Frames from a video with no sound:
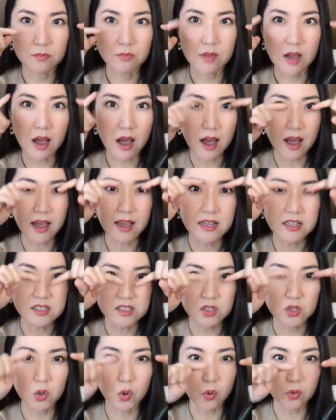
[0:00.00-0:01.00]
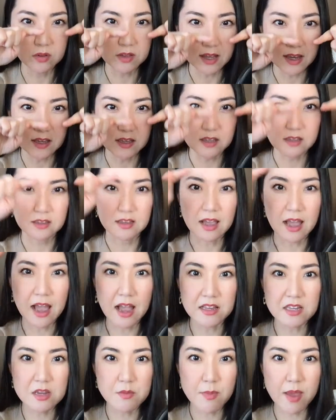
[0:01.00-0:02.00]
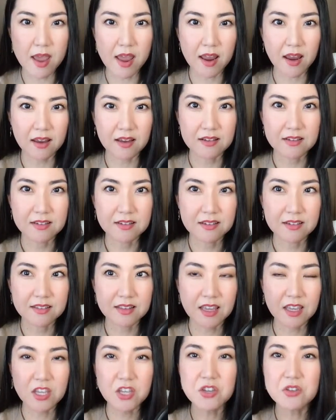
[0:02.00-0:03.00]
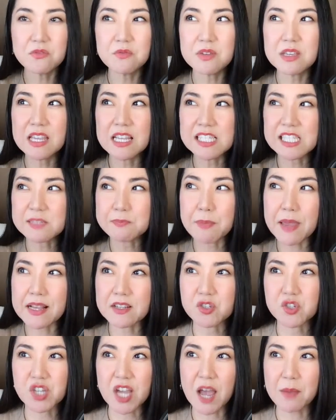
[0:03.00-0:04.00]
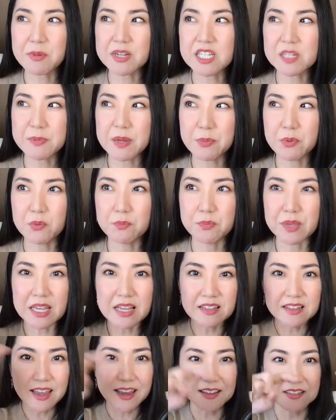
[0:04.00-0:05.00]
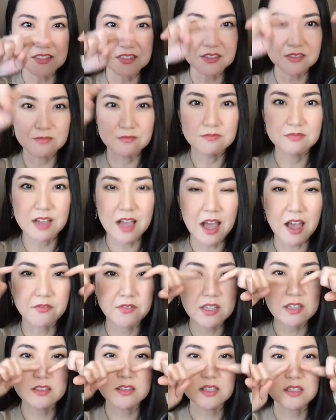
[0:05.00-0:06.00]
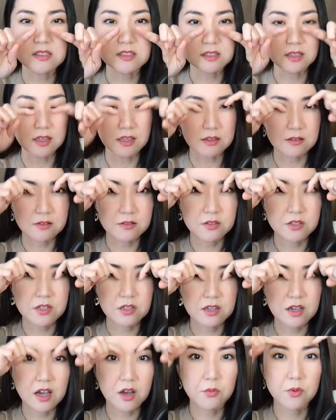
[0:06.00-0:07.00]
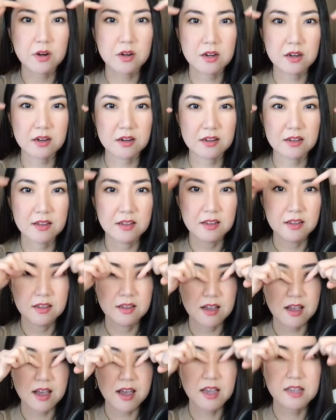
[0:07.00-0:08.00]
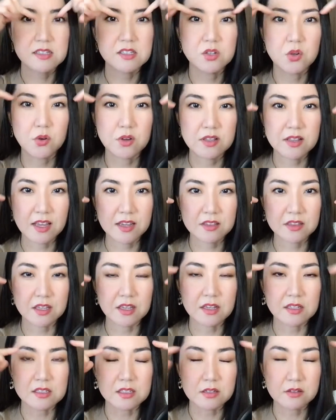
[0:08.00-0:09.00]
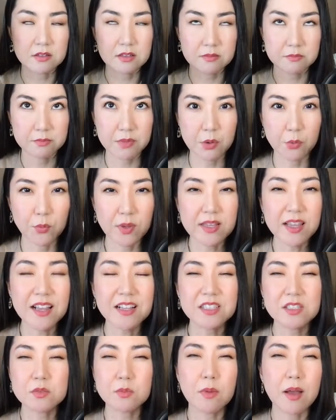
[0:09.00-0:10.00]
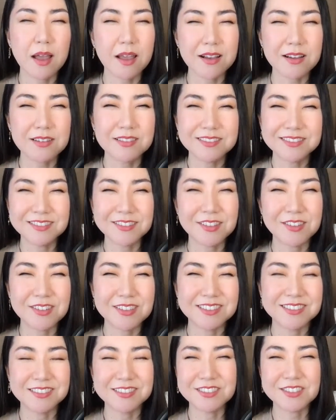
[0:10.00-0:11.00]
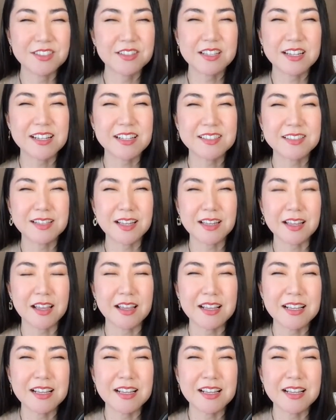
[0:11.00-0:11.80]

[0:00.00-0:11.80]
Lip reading: eyes go like anime. Like you expect Japanese people being like having this, like our eyes going like this, but when I smile or do this, like